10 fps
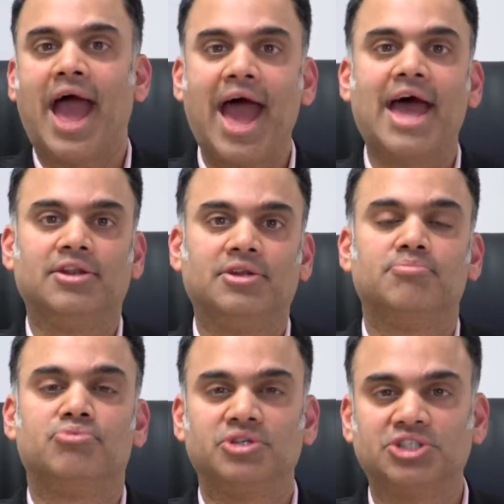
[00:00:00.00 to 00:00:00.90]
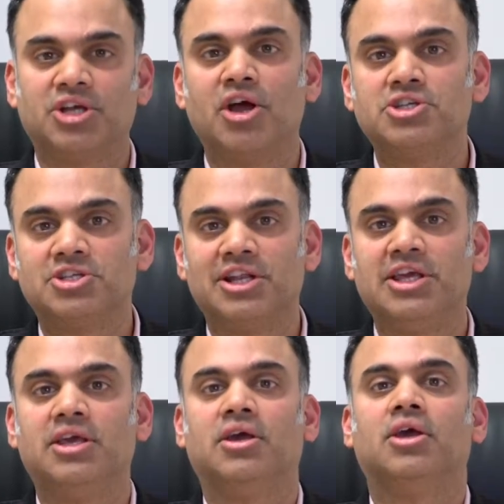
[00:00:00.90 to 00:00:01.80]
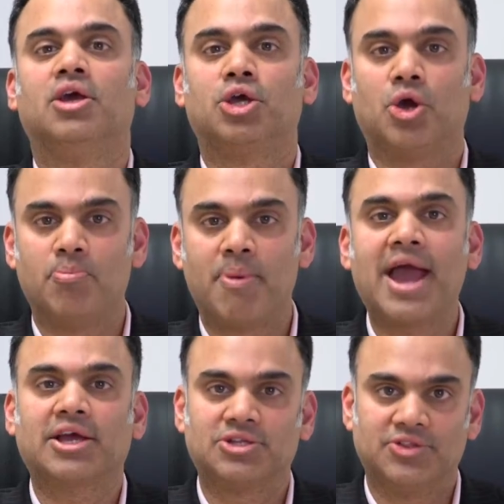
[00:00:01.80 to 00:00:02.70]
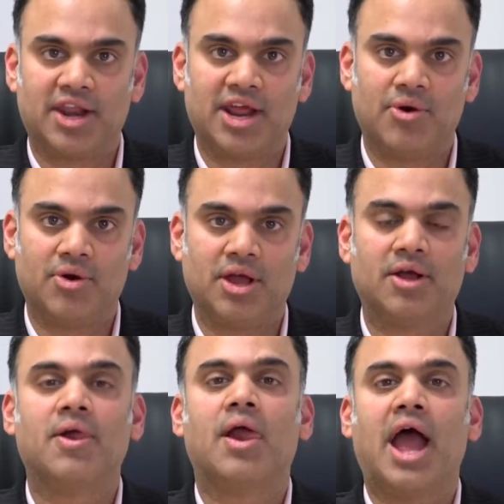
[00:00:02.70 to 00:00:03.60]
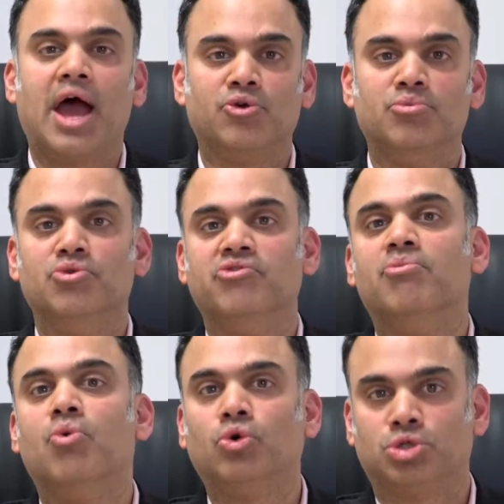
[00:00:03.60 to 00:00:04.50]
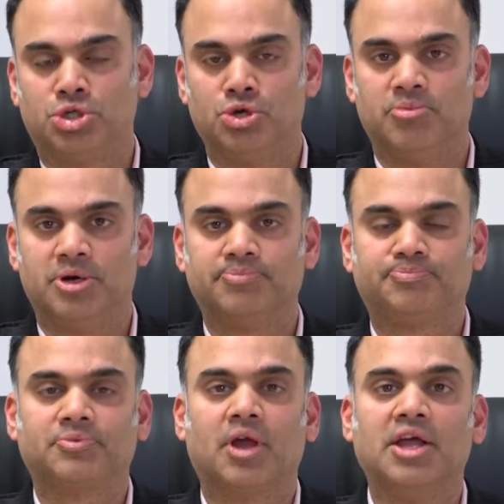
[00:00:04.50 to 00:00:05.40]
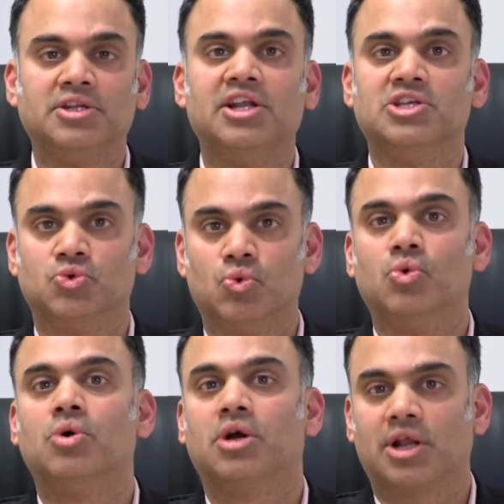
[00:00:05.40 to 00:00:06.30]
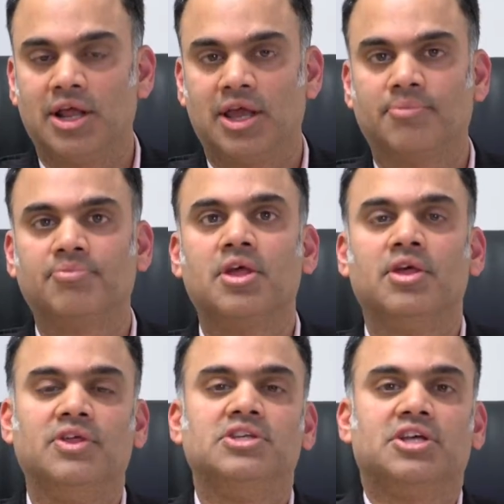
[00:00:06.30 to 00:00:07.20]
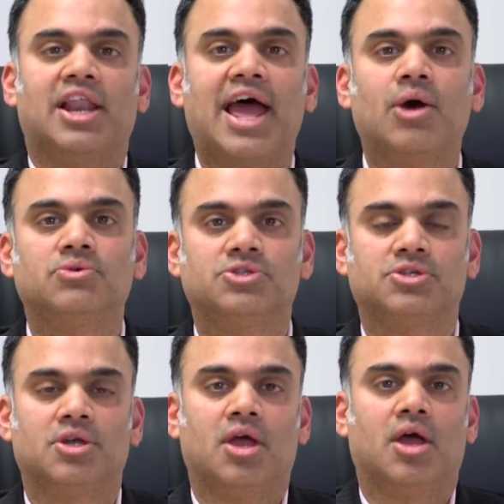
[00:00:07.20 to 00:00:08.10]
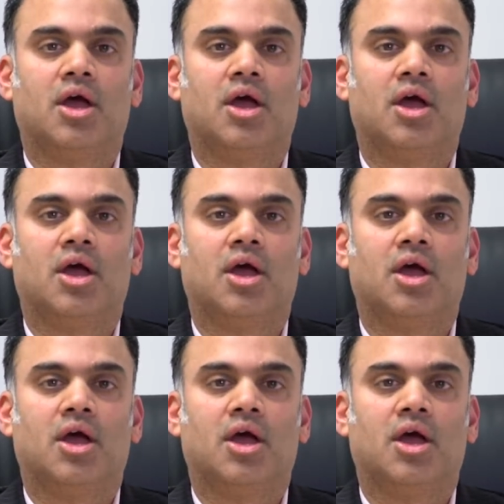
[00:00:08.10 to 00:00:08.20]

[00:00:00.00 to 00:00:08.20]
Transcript: and precisely go back to that area and remove more tumour until it's all clear. This allows